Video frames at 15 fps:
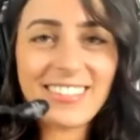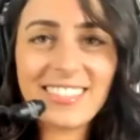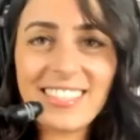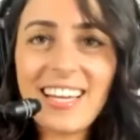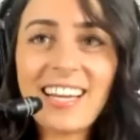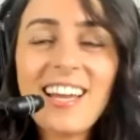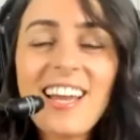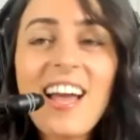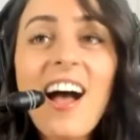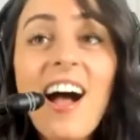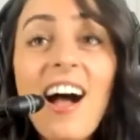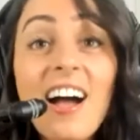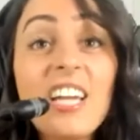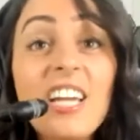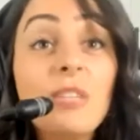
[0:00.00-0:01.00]
was like,
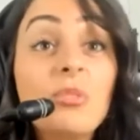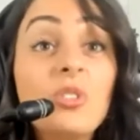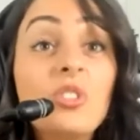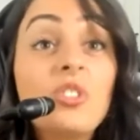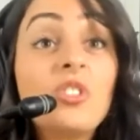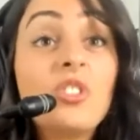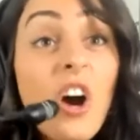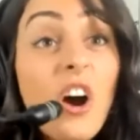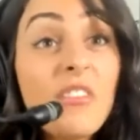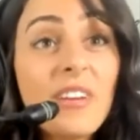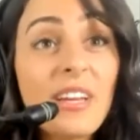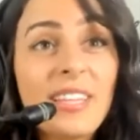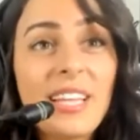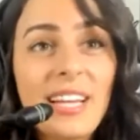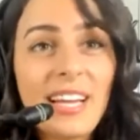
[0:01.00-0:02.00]
I am so.
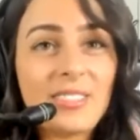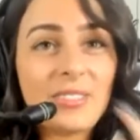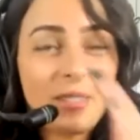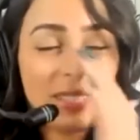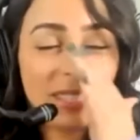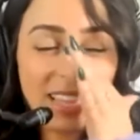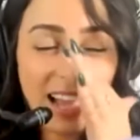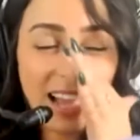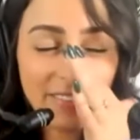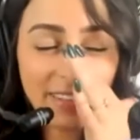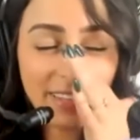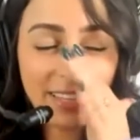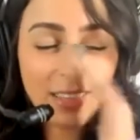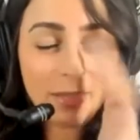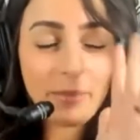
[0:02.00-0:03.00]
And then I started
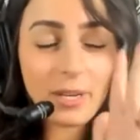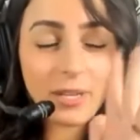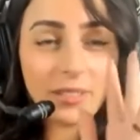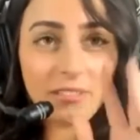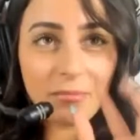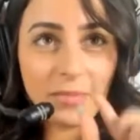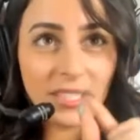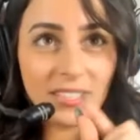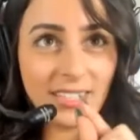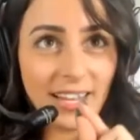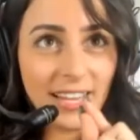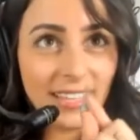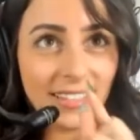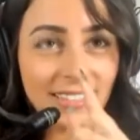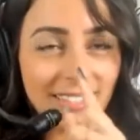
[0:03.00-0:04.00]
laughing in the middle of me
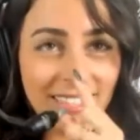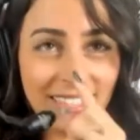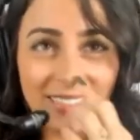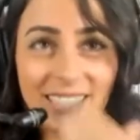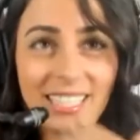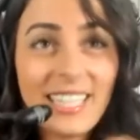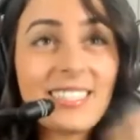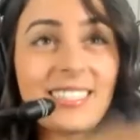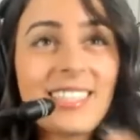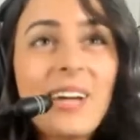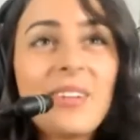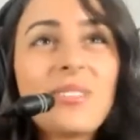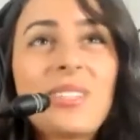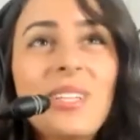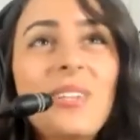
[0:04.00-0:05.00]
saying this because I was like, it
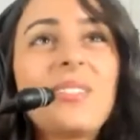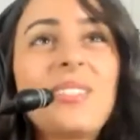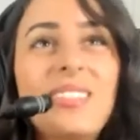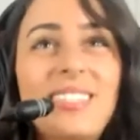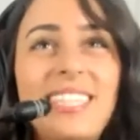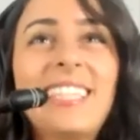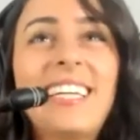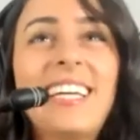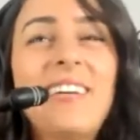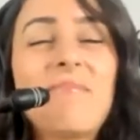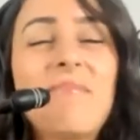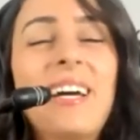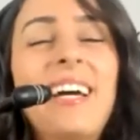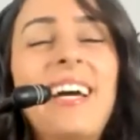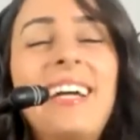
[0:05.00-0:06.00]
sounds so silly,
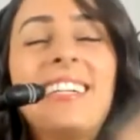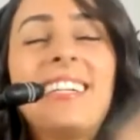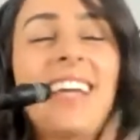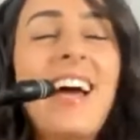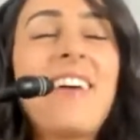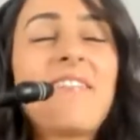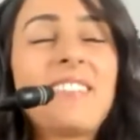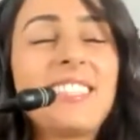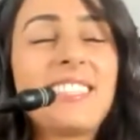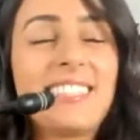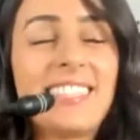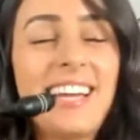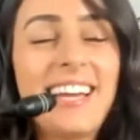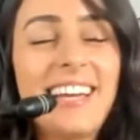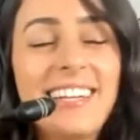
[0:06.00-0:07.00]
but I just have to
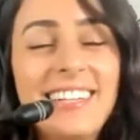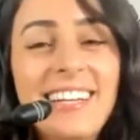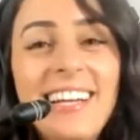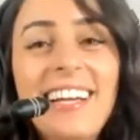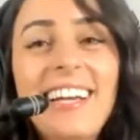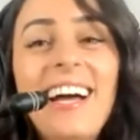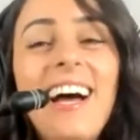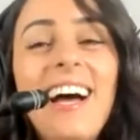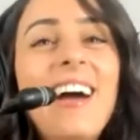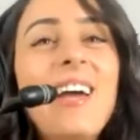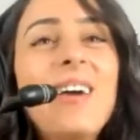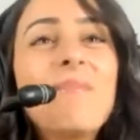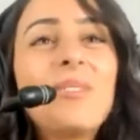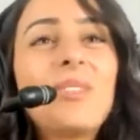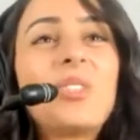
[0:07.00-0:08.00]
say it. I
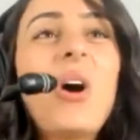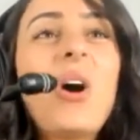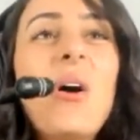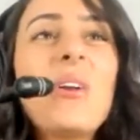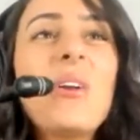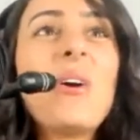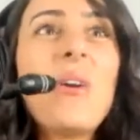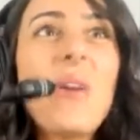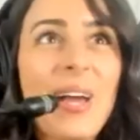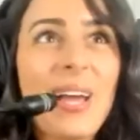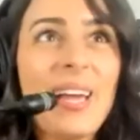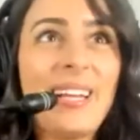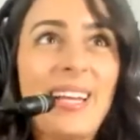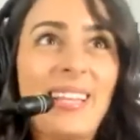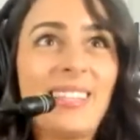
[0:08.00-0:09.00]
am so
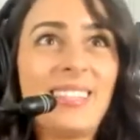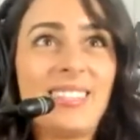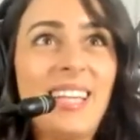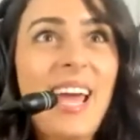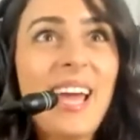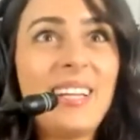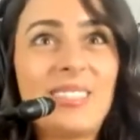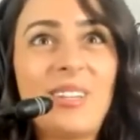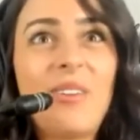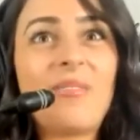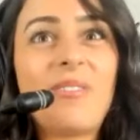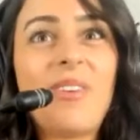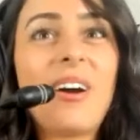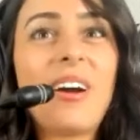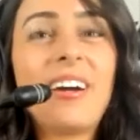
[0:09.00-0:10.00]
annoyed at this day so
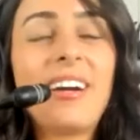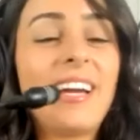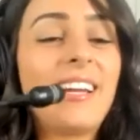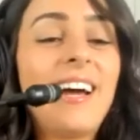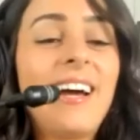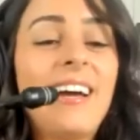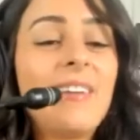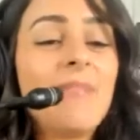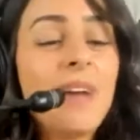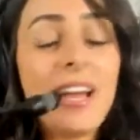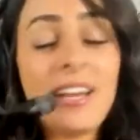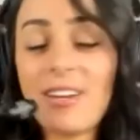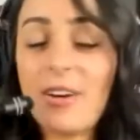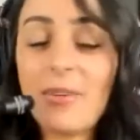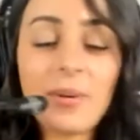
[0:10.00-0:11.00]
far. And I am, I
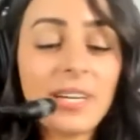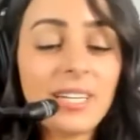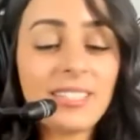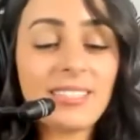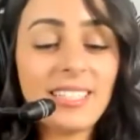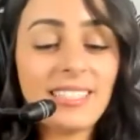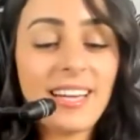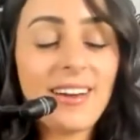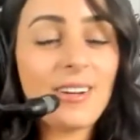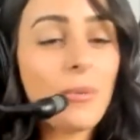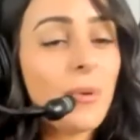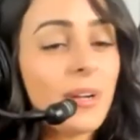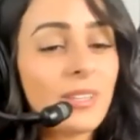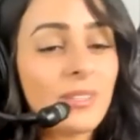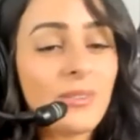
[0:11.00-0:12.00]
know we're going to sit down and
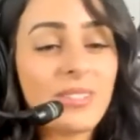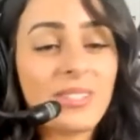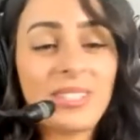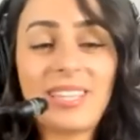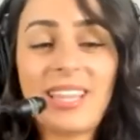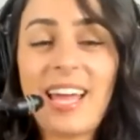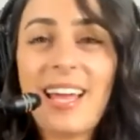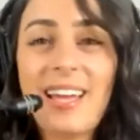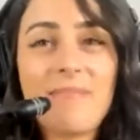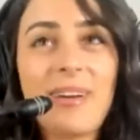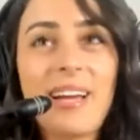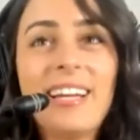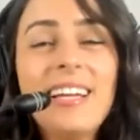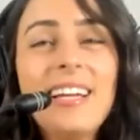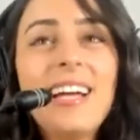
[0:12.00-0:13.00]
work the rest of the day,
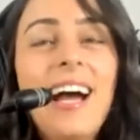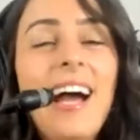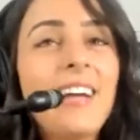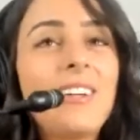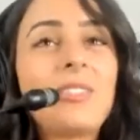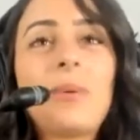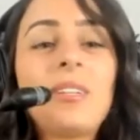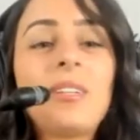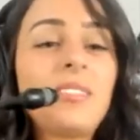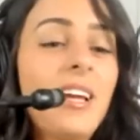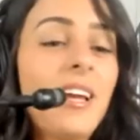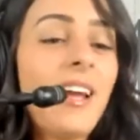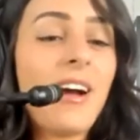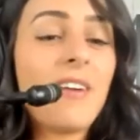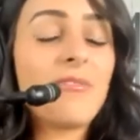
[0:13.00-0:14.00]
but I just want to
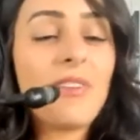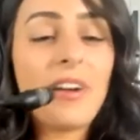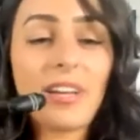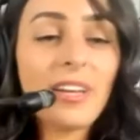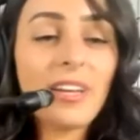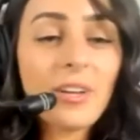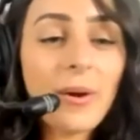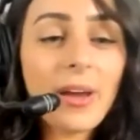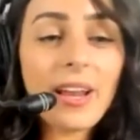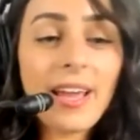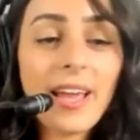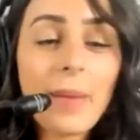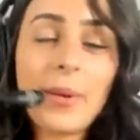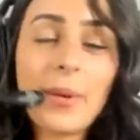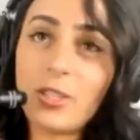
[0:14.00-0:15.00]
say how fucking annoyed I
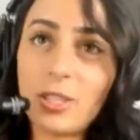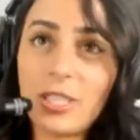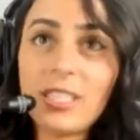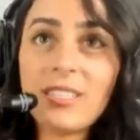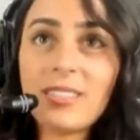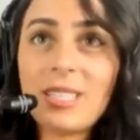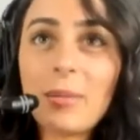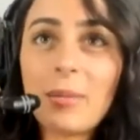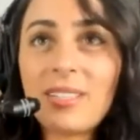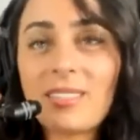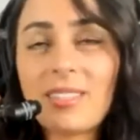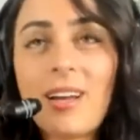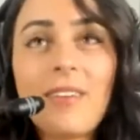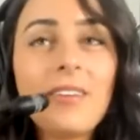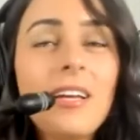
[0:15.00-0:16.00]
am. I should have listened to
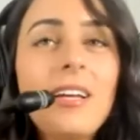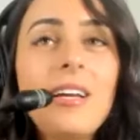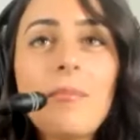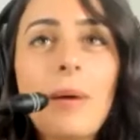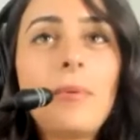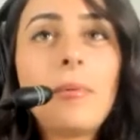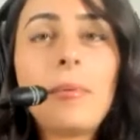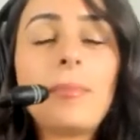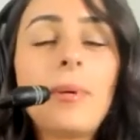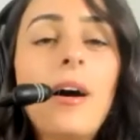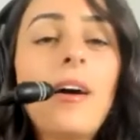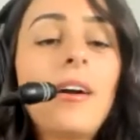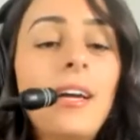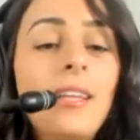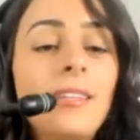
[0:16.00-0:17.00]
myself, blah, blah, blah,
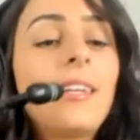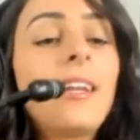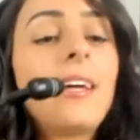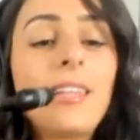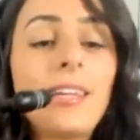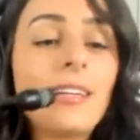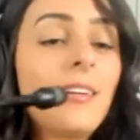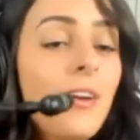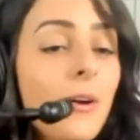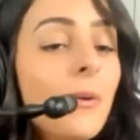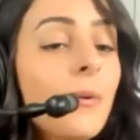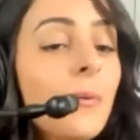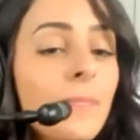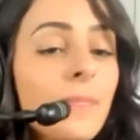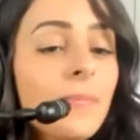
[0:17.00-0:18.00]
blah. And then I let it
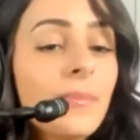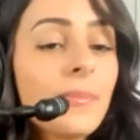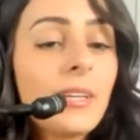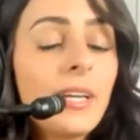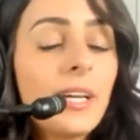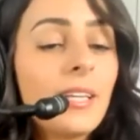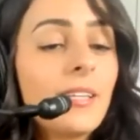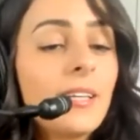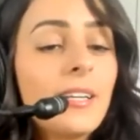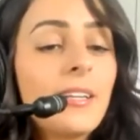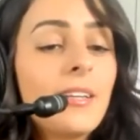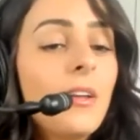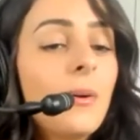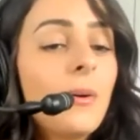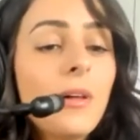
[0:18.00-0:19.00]
go. Yeah. And then it
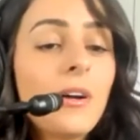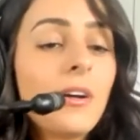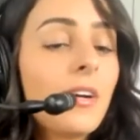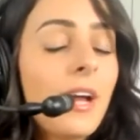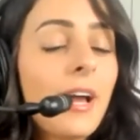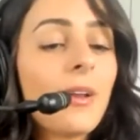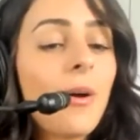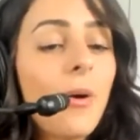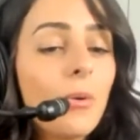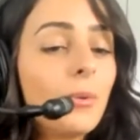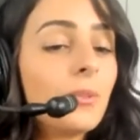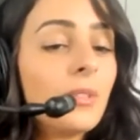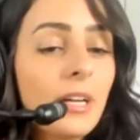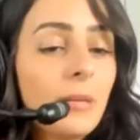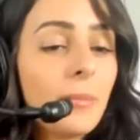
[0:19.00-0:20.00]
no longer had a
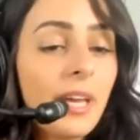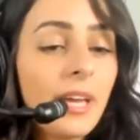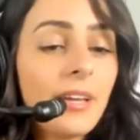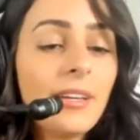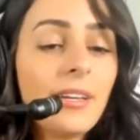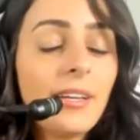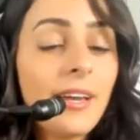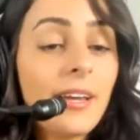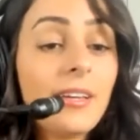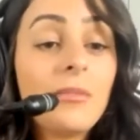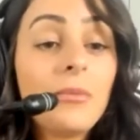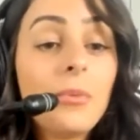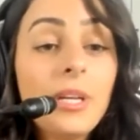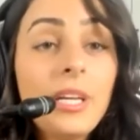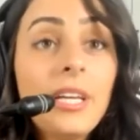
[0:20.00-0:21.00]
hold on me.
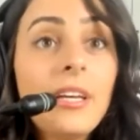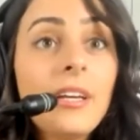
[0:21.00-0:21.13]
And we, so you